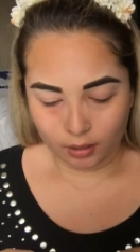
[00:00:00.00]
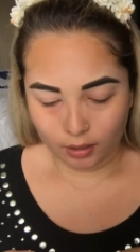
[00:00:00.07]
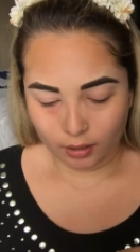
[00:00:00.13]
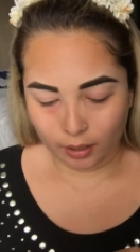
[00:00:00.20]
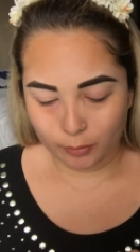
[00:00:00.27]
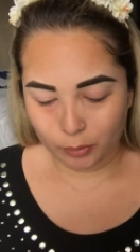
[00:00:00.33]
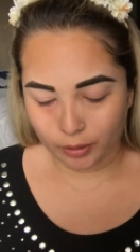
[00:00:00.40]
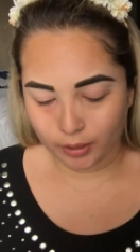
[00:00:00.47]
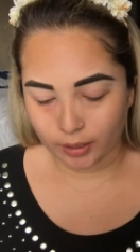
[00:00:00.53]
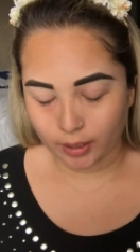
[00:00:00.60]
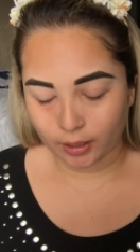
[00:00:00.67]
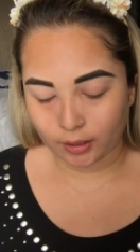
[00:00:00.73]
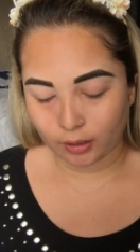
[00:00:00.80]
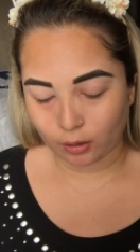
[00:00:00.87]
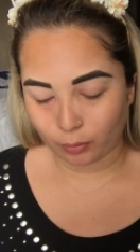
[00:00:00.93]
Comes with
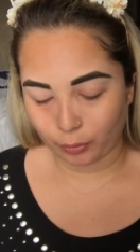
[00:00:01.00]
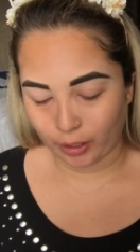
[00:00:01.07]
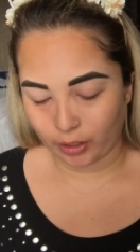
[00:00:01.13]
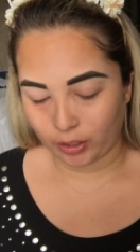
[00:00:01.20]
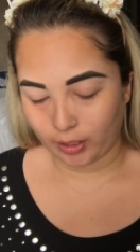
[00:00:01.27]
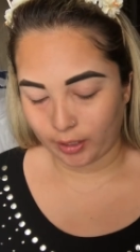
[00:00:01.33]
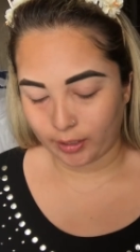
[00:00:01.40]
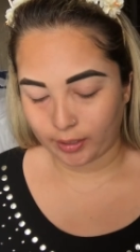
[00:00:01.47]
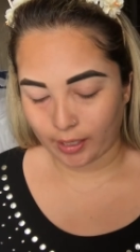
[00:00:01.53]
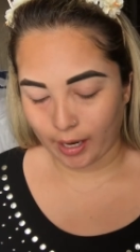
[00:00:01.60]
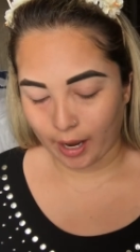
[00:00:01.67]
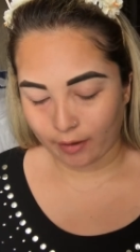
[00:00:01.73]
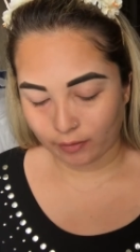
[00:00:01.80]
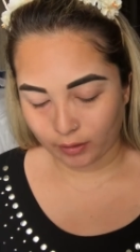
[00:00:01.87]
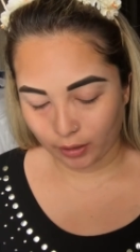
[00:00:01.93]
6 little brushes. I
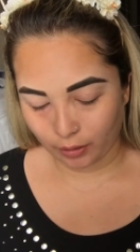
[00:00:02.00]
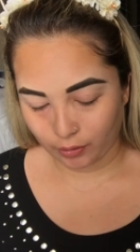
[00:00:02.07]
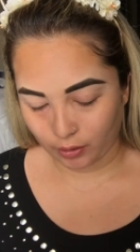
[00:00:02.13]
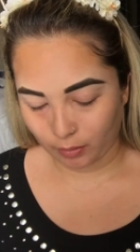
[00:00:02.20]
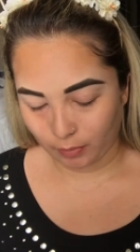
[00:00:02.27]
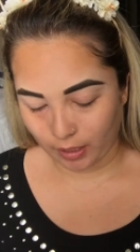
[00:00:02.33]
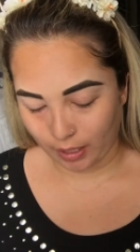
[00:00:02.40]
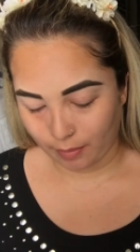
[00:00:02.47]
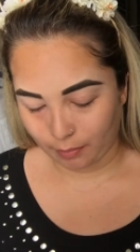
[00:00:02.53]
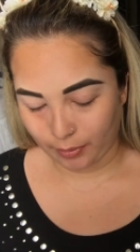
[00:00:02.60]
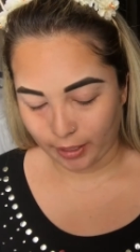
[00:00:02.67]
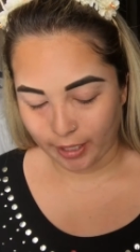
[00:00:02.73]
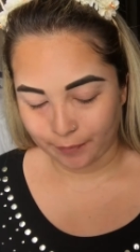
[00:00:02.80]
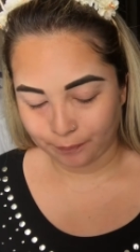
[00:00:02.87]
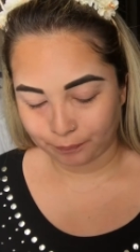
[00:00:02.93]
haven't used them yet,
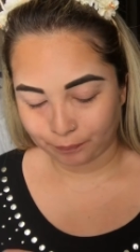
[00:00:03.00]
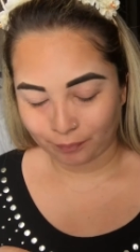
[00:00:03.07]
but